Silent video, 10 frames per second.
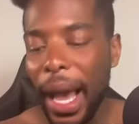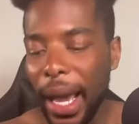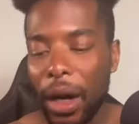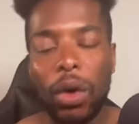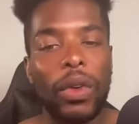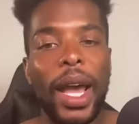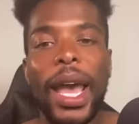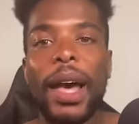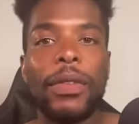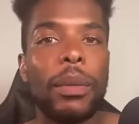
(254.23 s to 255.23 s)
I got
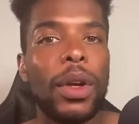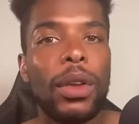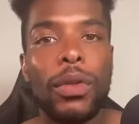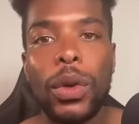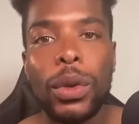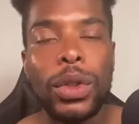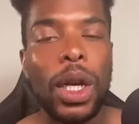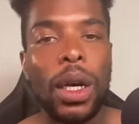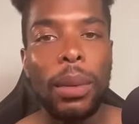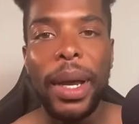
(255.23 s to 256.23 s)
over half a million
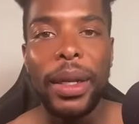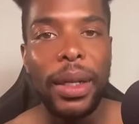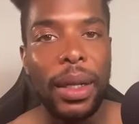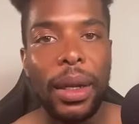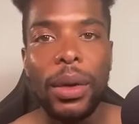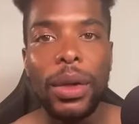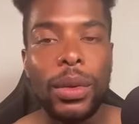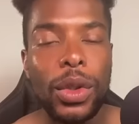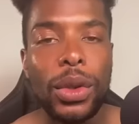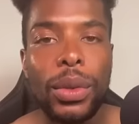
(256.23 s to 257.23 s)
views talking about Diddy
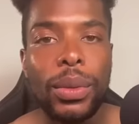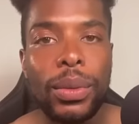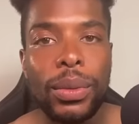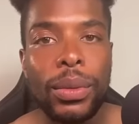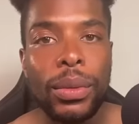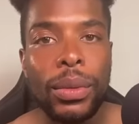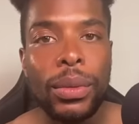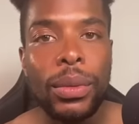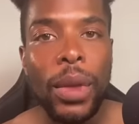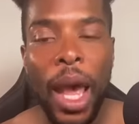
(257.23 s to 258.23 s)
on YouTube.
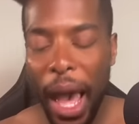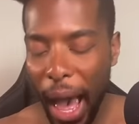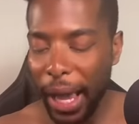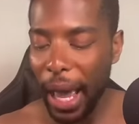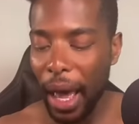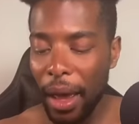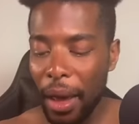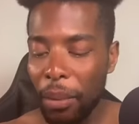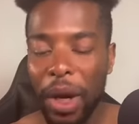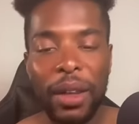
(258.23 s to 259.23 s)
I
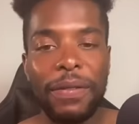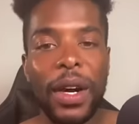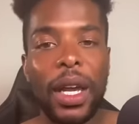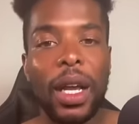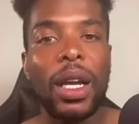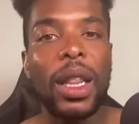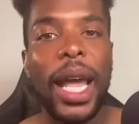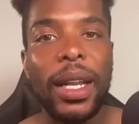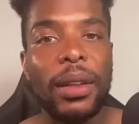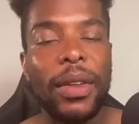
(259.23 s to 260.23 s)
got motherfucking
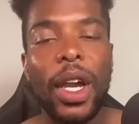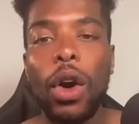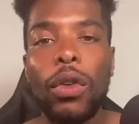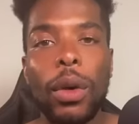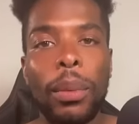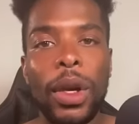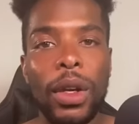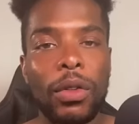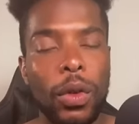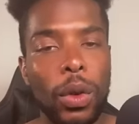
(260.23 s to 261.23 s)
collectively over a
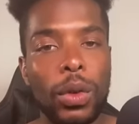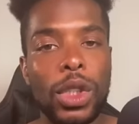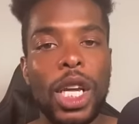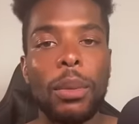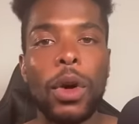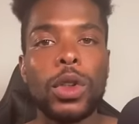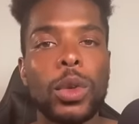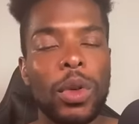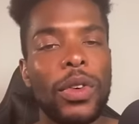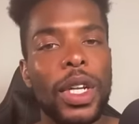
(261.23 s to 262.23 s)
million views in
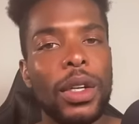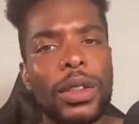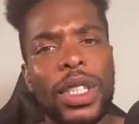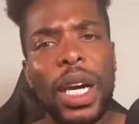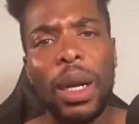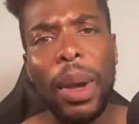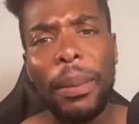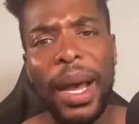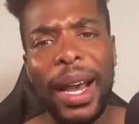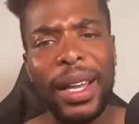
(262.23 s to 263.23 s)
multiple videos talking
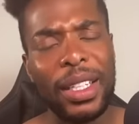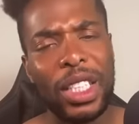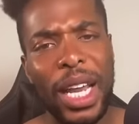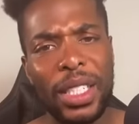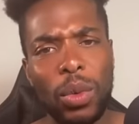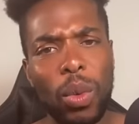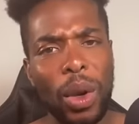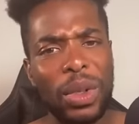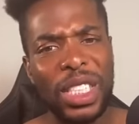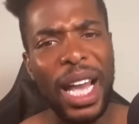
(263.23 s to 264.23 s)
about Mahogany
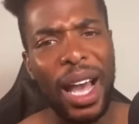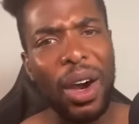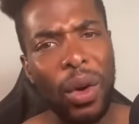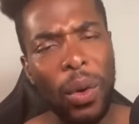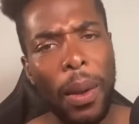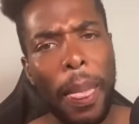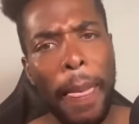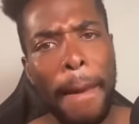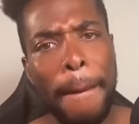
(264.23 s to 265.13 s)
Jackson. Where was y'all?